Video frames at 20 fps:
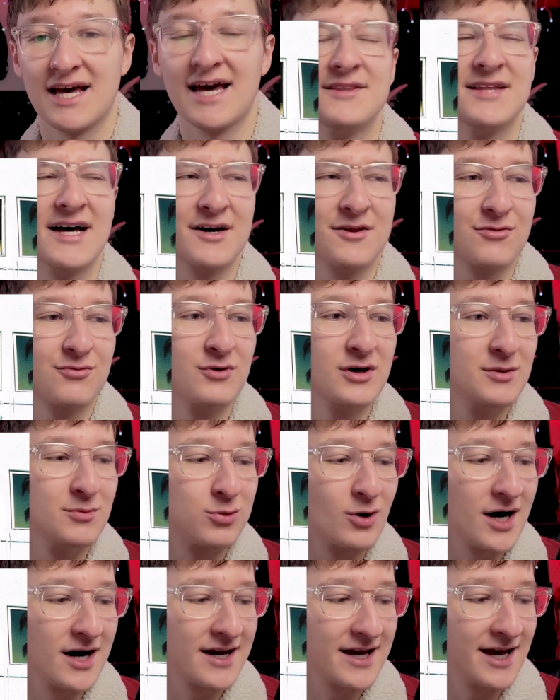like 3
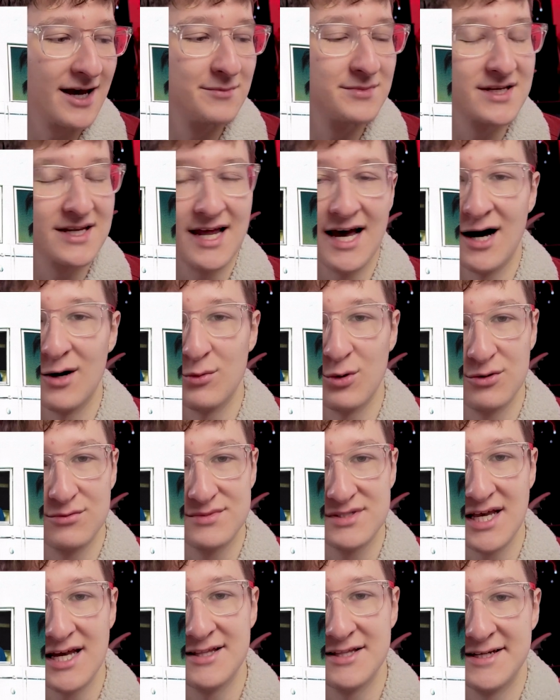Brockhampton
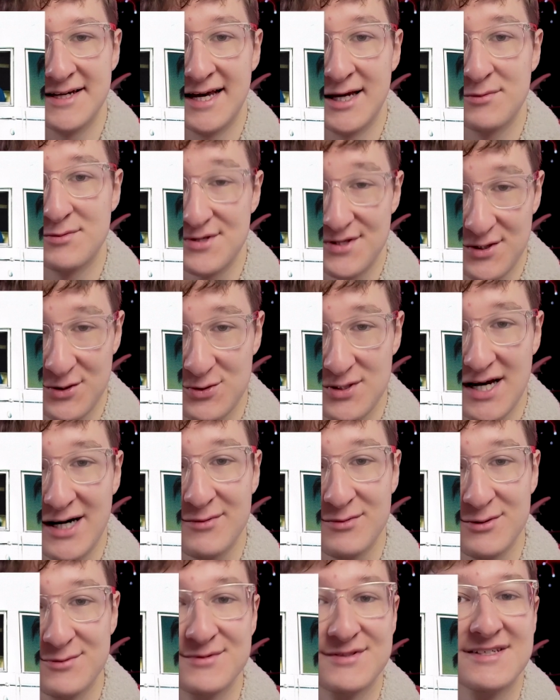albums and the names of those
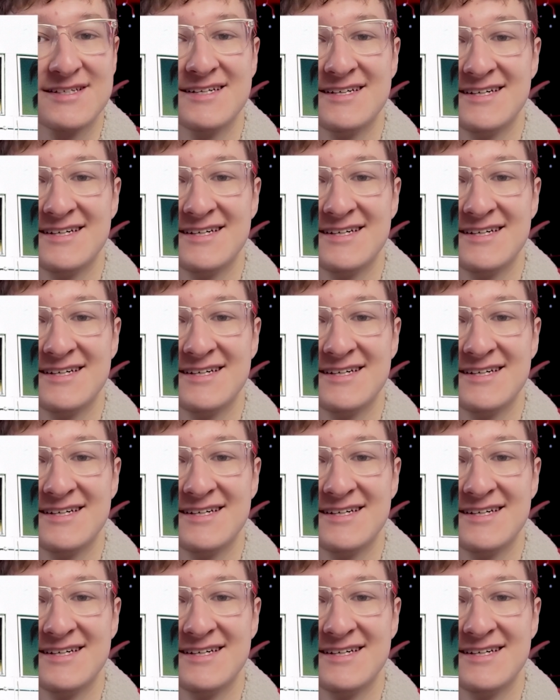albums,